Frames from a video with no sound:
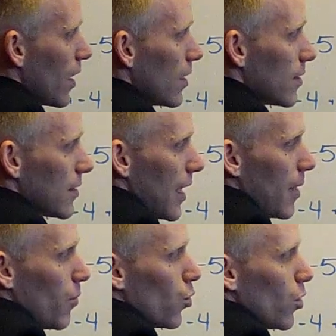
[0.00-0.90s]

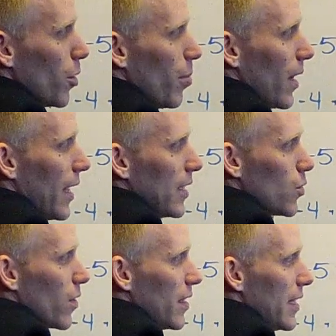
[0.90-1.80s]
Same rule applies
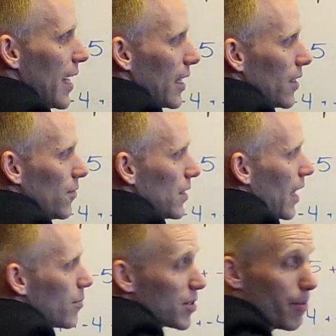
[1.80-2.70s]
with a negative
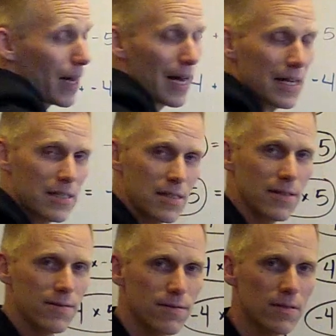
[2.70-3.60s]
times a
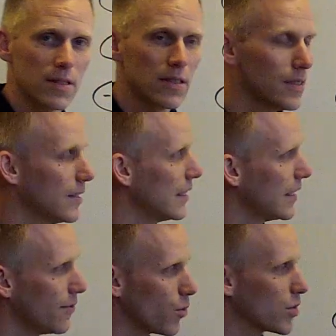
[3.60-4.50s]
positive.
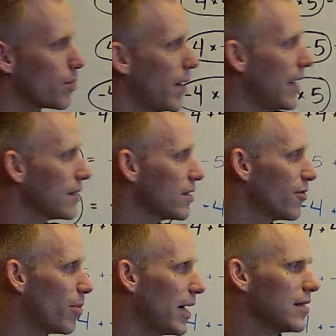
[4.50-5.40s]
If it was positive,
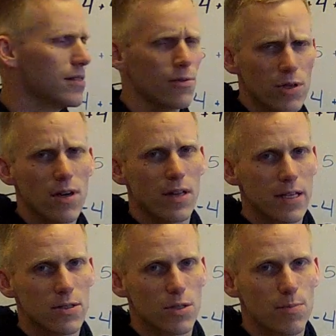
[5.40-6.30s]
positive, we know the
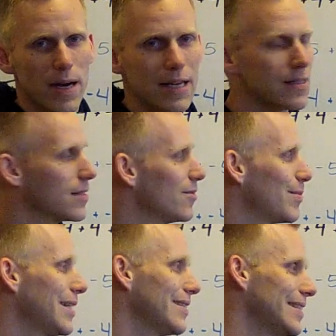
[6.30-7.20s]
answer is positive,
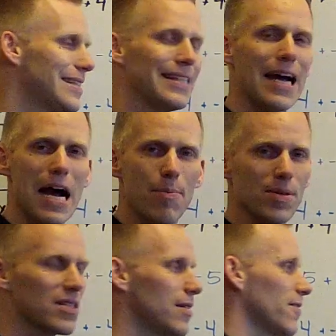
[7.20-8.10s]
but it's the
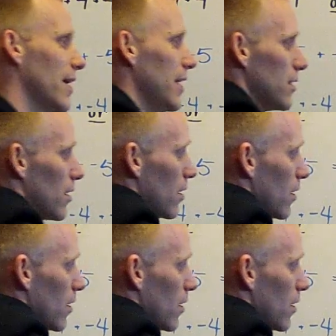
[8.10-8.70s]
opposite of that.